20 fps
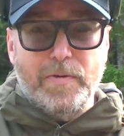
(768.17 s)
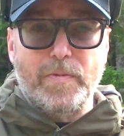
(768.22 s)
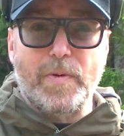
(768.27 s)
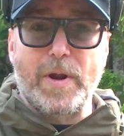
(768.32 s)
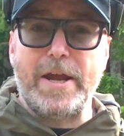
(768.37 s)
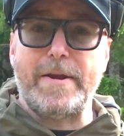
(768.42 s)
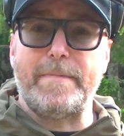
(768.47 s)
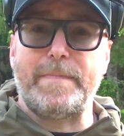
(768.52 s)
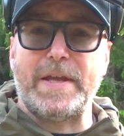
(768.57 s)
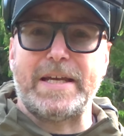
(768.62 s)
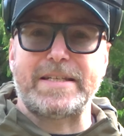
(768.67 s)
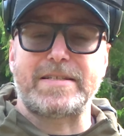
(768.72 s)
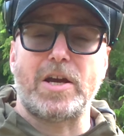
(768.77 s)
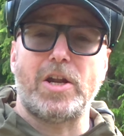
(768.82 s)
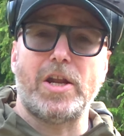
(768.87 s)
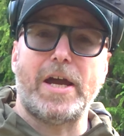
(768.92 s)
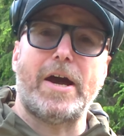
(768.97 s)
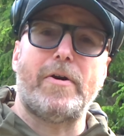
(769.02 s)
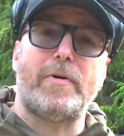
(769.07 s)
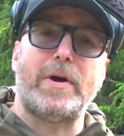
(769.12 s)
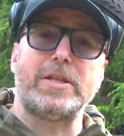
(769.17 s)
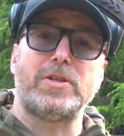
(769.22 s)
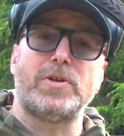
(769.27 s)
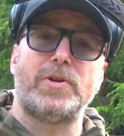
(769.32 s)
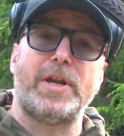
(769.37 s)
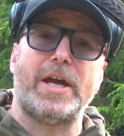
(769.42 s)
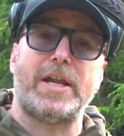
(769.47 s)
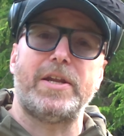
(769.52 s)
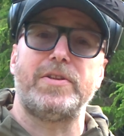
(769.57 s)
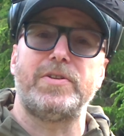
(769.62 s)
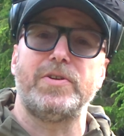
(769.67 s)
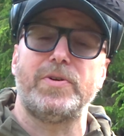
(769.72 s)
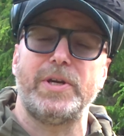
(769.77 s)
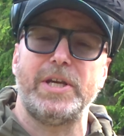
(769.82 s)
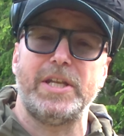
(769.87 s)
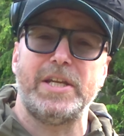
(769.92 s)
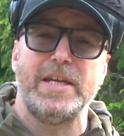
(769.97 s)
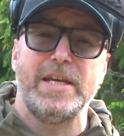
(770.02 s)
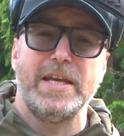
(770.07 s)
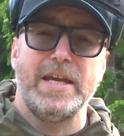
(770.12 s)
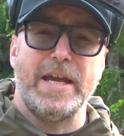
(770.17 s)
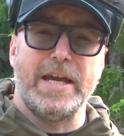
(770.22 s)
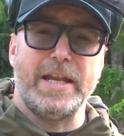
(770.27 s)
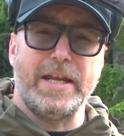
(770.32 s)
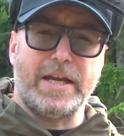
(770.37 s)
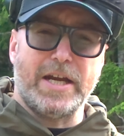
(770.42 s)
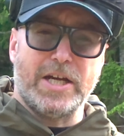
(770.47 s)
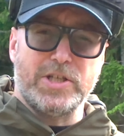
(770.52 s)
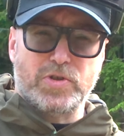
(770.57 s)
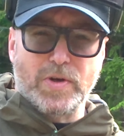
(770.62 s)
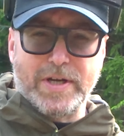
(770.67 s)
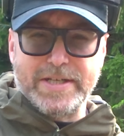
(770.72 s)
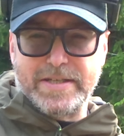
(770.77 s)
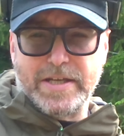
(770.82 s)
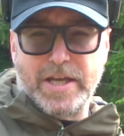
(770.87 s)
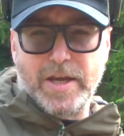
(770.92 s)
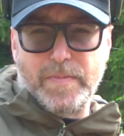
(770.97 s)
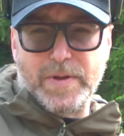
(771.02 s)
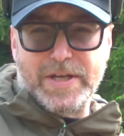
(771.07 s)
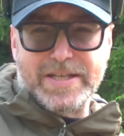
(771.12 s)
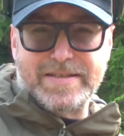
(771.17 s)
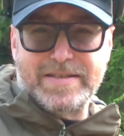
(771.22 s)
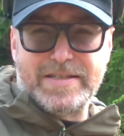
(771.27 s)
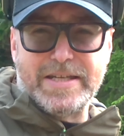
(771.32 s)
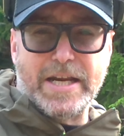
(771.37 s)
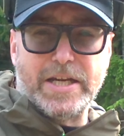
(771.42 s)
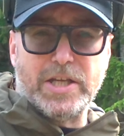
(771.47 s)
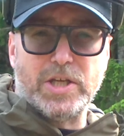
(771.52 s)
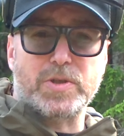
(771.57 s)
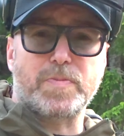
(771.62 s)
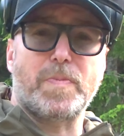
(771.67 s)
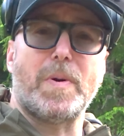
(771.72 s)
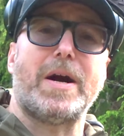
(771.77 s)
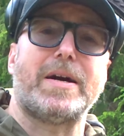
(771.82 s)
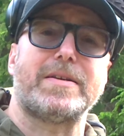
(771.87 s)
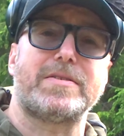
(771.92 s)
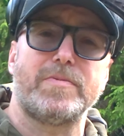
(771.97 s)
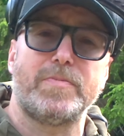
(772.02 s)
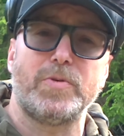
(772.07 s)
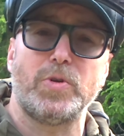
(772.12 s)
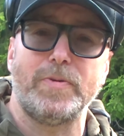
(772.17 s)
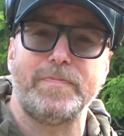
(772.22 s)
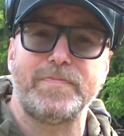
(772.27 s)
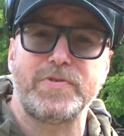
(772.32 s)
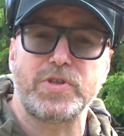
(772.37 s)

Right? That's kind of how I learned how to do it, and it tries to keep it as steady as possible.